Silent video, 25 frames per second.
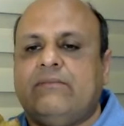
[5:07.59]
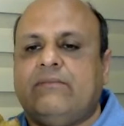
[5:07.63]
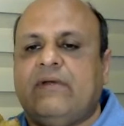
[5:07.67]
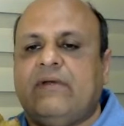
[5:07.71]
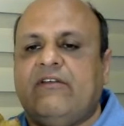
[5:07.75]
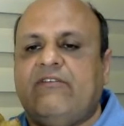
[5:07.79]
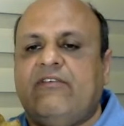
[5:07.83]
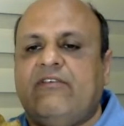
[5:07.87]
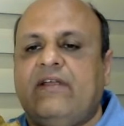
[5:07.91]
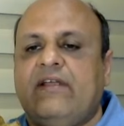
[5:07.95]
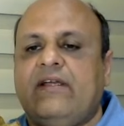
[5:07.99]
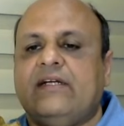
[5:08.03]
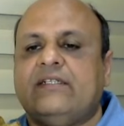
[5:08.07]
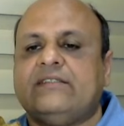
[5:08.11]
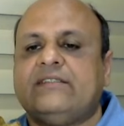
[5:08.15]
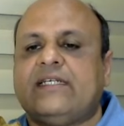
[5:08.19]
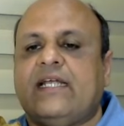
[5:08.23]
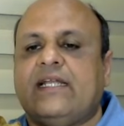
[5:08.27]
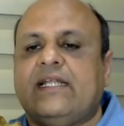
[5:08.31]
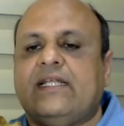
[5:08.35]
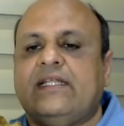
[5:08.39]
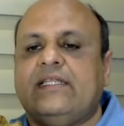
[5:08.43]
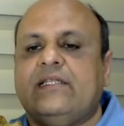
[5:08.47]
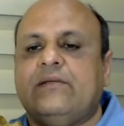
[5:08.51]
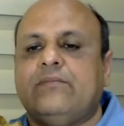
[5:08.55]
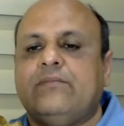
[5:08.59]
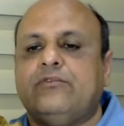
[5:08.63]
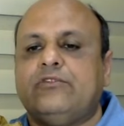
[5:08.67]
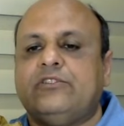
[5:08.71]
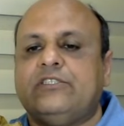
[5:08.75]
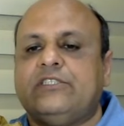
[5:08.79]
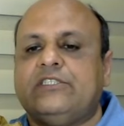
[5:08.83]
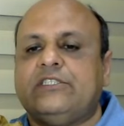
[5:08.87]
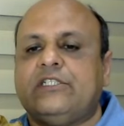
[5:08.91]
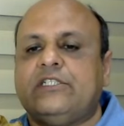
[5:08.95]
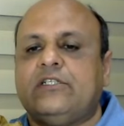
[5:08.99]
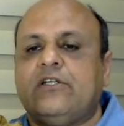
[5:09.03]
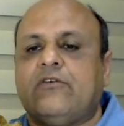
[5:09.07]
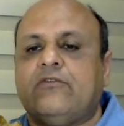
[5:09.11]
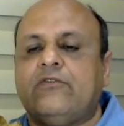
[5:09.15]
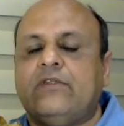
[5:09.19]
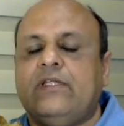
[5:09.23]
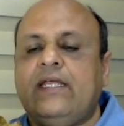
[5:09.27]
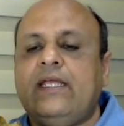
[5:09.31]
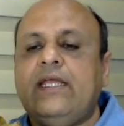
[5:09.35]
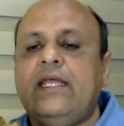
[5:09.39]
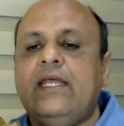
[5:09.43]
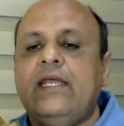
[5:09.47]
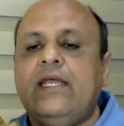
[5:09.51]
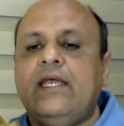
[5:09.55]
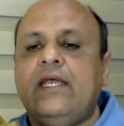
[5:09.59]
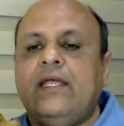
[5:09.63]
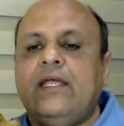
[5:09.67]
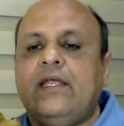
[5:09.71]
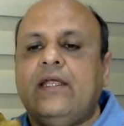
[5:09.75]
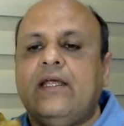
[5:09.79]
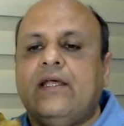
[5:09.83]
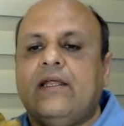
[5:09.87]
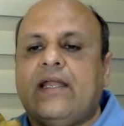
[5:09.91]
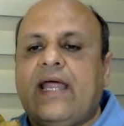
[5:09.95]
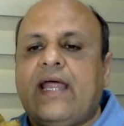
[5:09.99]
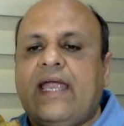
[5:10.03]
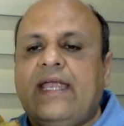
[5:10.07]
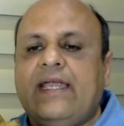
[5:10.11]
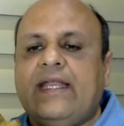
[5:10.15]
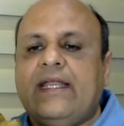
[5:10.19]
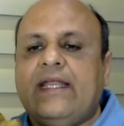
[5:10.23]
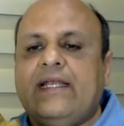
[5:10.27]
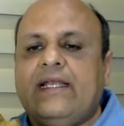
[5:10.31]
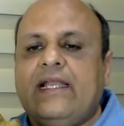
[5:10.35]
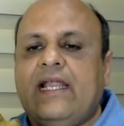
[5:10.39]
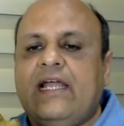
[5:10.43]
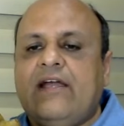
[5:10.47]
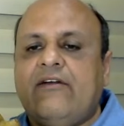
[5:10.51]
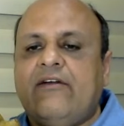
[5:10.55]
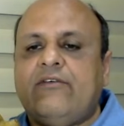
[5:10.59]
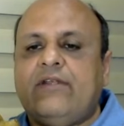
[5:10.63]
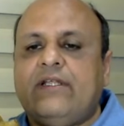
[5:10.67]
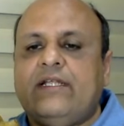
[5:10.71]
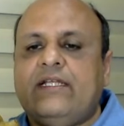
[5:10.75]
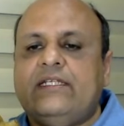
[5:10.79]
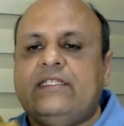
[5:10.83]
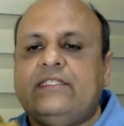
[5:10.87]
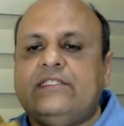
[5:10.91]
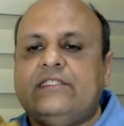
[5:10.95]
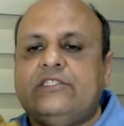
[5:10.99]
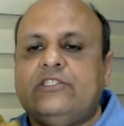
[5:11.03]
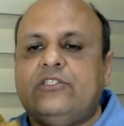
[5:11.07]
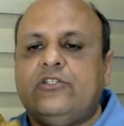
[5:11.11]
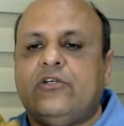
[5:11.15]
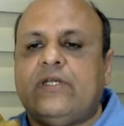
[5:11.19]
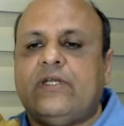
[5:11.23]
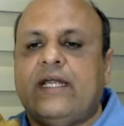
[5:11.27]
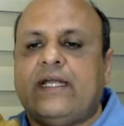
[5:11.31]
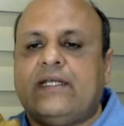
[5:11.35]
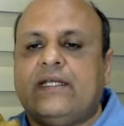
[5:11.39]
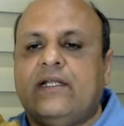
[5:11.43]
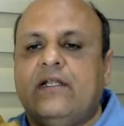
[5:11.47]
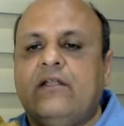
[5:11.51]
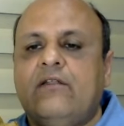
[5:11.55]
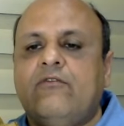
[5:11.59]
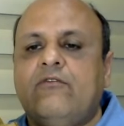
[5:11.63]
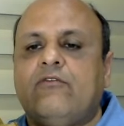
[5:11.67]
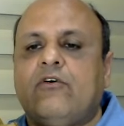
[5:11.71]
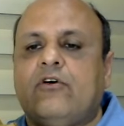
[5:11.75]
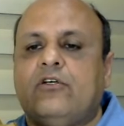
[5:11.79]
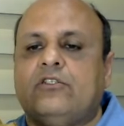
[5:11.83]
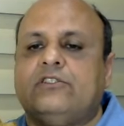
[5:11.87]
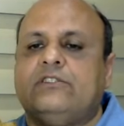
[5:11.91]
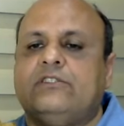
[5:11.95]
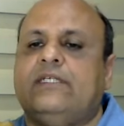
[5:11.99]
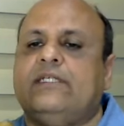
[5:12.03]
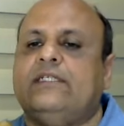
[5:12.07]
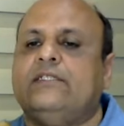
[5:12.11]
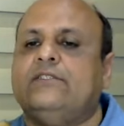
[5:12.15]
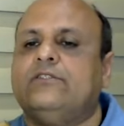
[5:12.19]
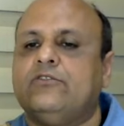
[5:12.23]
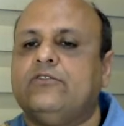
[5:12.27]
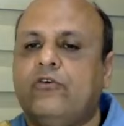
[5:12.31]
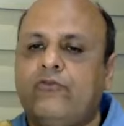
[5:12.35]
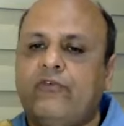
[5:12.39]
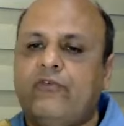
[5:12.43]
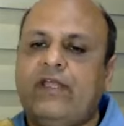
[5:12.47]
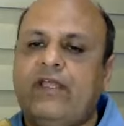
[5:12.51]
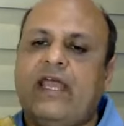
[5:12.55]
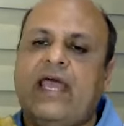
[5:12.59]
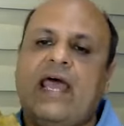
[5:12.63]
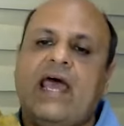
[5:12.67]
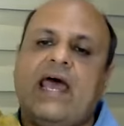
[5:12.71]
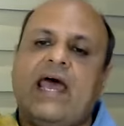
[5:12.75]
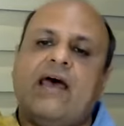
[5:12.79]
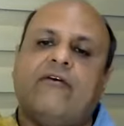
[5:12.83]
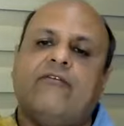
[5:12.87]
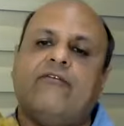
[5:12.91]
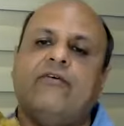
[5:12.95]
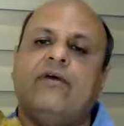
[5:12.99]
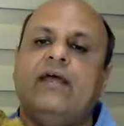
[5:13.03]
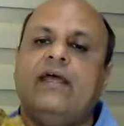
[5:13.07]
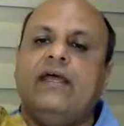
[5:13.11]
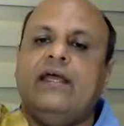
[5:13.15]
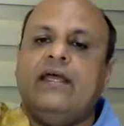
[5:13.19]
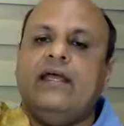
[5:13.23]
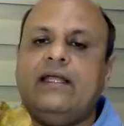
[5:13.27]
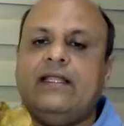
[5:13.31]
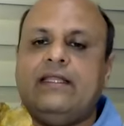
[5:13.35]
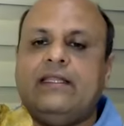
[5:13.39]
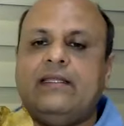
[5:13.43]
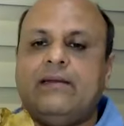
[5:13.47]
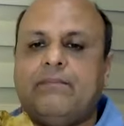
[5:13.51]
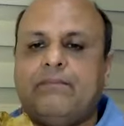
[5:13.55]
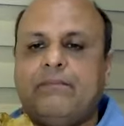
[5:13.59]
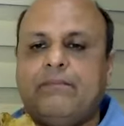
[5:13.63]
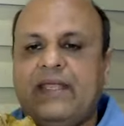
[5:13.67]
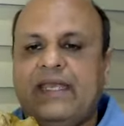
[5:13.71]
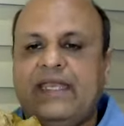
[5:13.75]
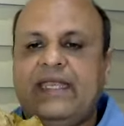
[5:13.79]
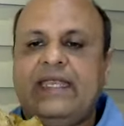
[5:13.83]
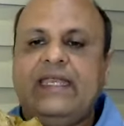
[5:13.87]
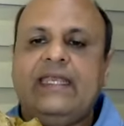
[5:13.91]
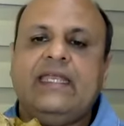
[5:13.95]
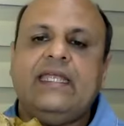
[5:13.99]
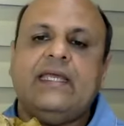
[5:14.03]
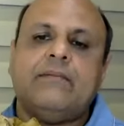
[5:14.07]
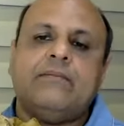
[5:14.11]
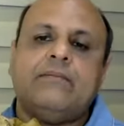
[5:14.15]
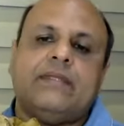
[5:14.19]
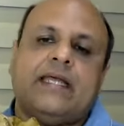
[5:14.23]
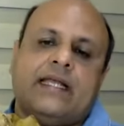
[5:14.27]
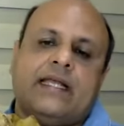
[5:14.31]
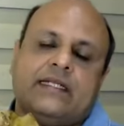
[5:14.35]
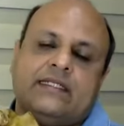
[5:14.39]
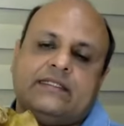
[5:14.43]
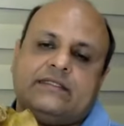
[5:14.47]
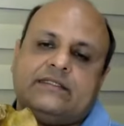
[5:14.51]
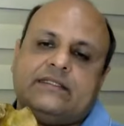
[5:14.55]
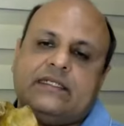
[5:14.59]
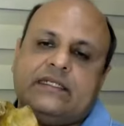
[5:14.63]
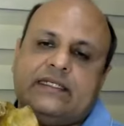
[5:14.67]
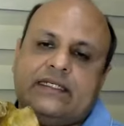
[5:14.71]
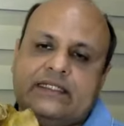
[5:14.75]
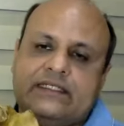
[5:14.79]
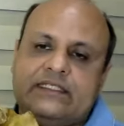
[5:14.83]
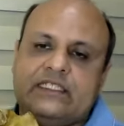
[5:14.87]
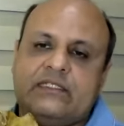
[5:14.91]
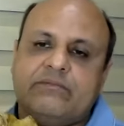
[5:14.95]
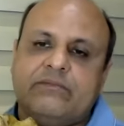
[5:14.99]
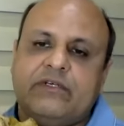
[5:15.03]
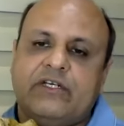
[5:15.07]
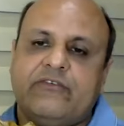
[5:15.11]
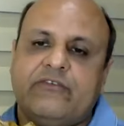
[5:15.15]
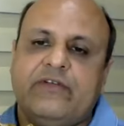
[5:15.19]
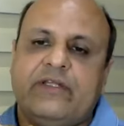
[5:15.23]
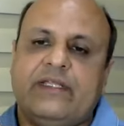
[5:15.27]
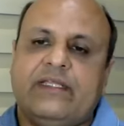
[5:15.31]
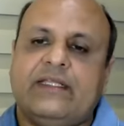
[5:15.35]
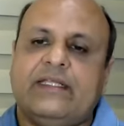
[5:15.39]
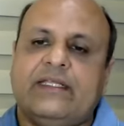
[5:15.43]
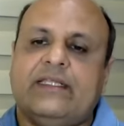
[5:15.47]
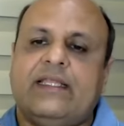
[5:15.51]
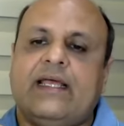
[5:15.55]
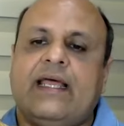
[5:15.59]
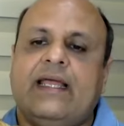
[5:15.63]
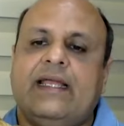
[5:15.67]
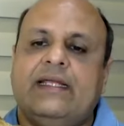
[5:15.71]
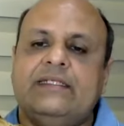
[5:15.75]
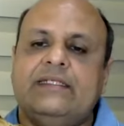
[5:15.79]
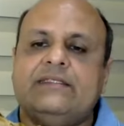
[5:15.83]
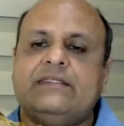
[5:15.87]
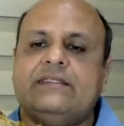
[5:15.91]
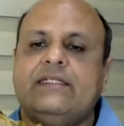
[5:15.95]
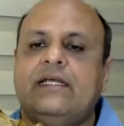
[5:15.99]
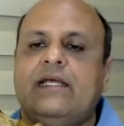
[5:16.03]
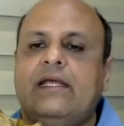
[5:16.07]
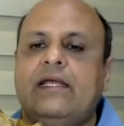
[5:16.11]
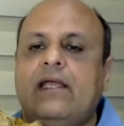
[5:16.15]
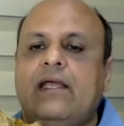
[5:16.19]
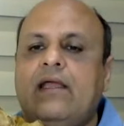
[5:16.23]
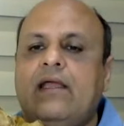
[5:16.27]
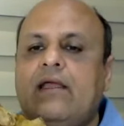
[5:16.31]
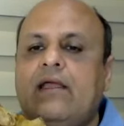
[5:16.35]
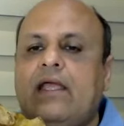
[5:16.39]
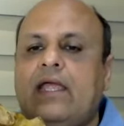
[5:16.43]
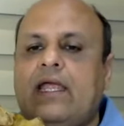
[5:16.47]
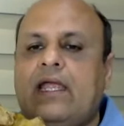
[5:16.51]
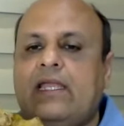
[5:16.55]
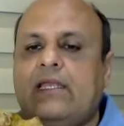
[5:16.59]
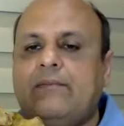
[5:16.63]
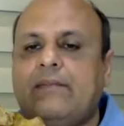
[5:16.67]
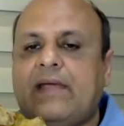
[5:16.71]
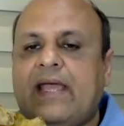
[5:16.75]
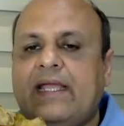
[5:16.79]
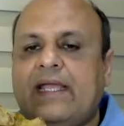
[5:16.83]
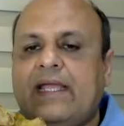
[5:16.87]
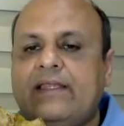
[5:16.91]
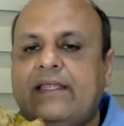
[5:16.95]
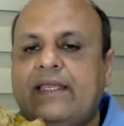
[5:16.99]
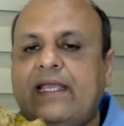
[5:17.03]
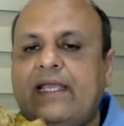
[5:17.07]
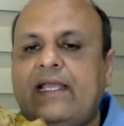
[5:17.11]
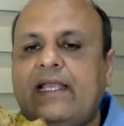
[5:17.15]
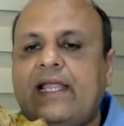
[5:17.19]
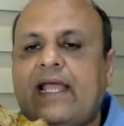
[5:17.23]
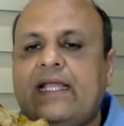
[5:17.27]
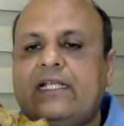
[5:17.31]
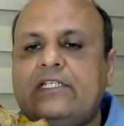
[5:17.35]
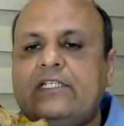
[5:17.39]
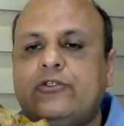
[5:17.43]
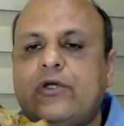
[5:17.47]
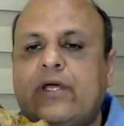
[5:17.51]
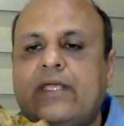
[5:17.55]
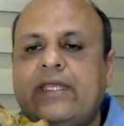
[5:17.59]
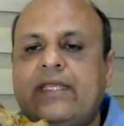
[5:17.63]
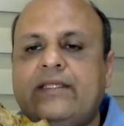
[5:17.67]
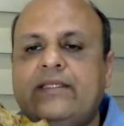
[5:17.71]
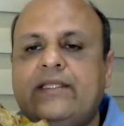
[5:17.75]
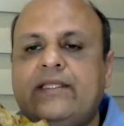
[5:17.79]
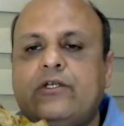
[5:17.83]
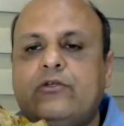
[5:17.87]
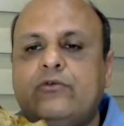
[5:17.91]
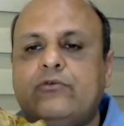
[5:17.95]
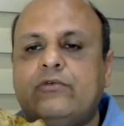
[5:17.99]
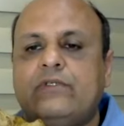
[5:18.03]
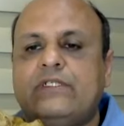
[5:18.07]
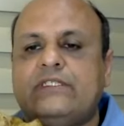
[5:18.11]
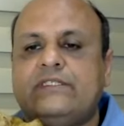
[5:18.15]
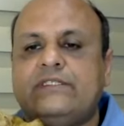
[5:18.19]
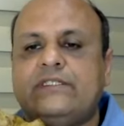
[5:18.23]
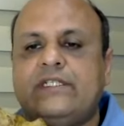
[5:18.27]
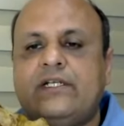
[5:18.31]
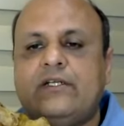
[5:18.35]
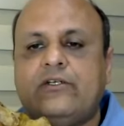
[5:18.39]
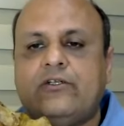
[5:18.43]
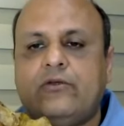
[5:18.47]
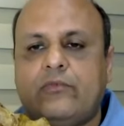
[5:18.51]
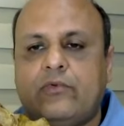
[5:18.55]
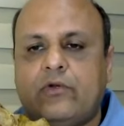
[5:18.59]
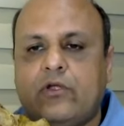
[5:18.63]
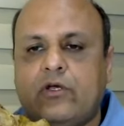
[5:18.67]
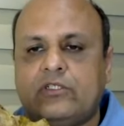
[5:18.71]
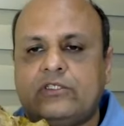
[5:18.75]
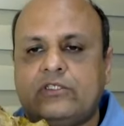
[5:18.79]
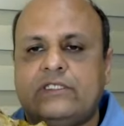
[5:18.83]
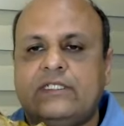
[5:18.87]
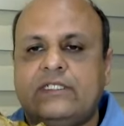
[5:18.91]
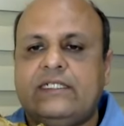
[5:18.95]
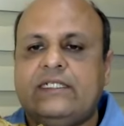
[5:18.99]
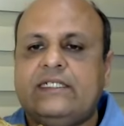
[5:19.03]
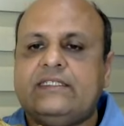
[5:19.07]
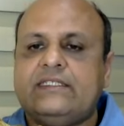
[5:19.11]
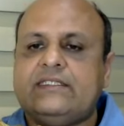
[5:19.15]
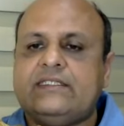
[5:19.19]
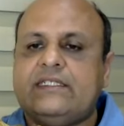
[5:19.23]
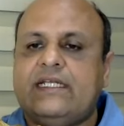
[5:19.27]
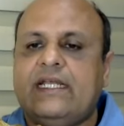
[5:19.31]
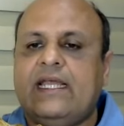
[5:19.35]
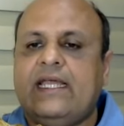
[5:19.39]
My fingers are in the position of the right and left ischiorectal fossae. So we have the perineum, that is the region between the thighs, an imaginary line joining the two ischial tuberosities.